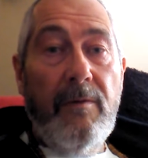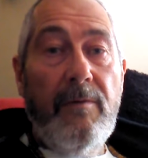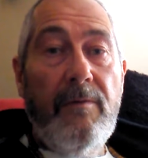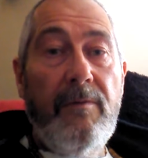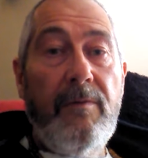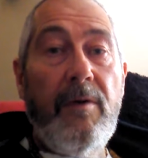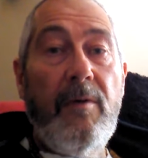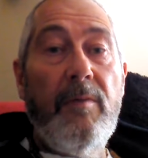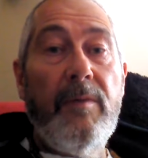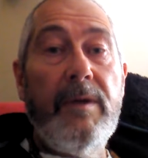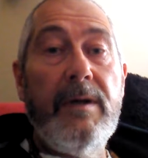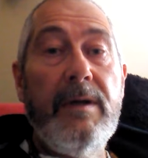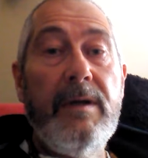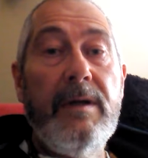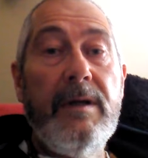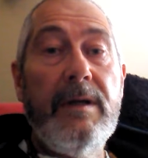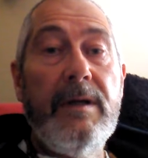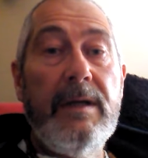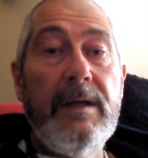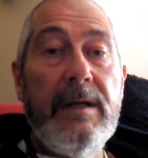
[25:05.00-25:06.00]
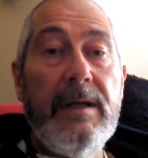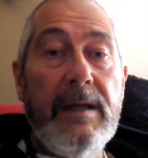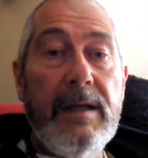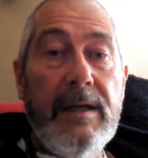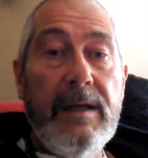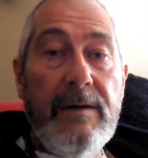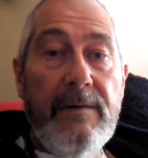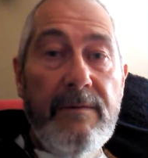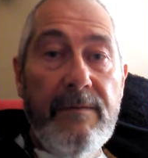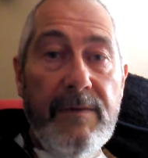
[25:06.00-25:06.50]
from the
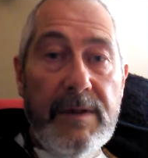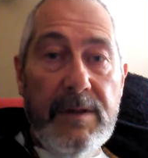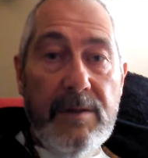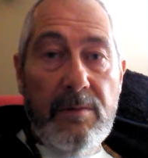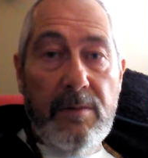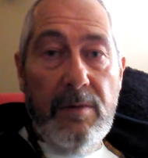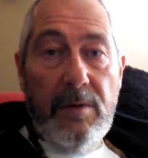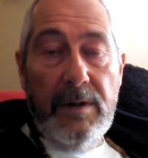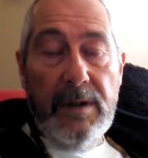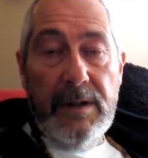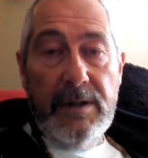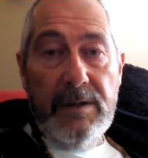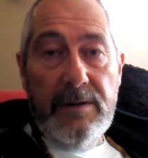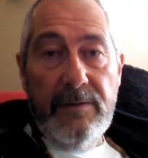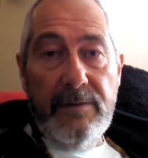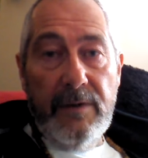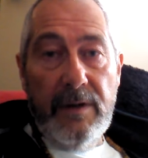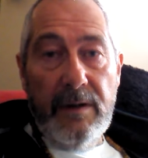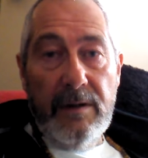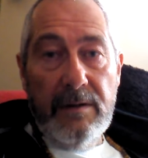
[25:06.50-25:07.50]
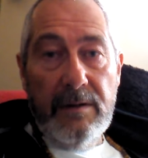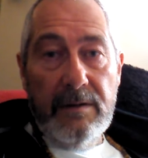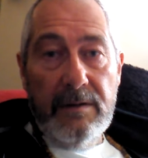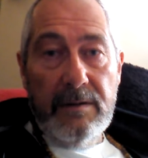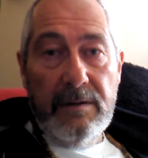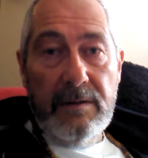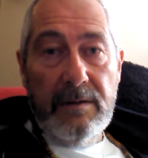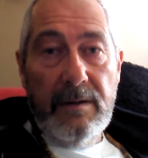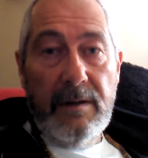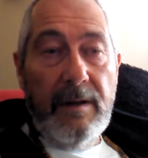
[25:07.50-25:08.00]
invisible interface,
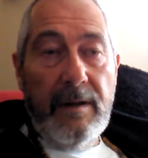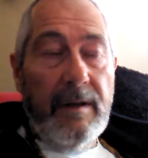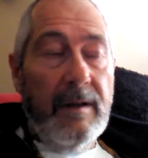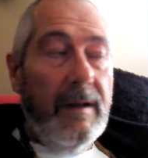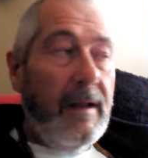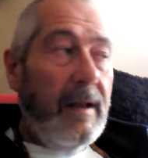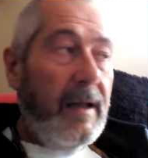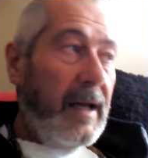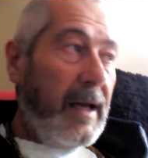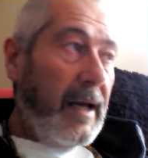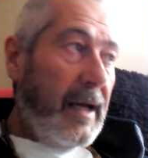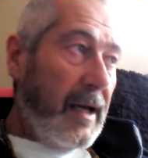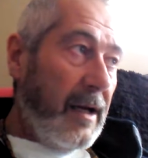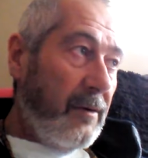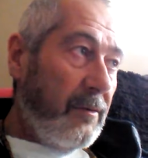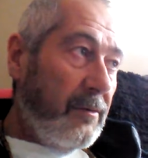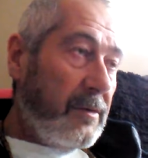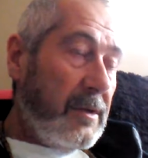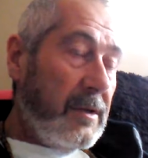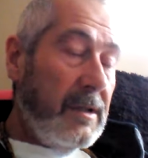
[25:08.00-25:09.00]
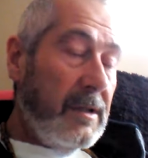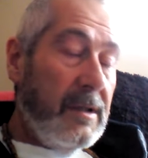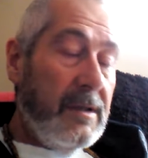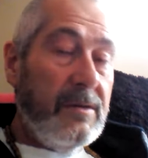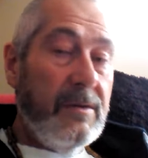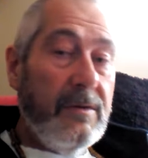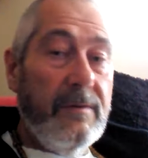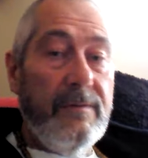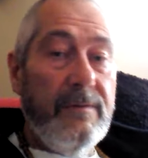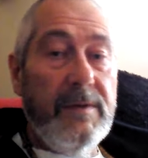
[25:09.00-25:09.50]
out
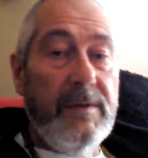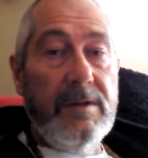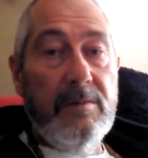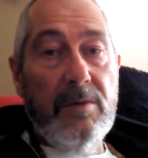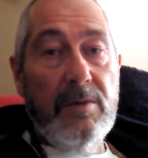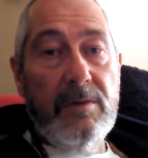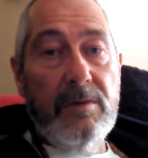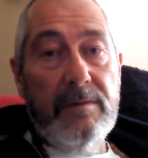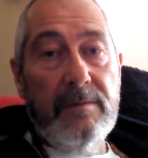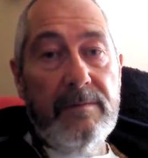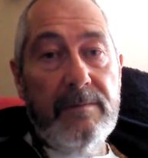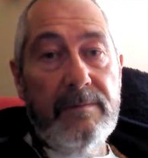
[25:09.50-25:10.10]
into the visible.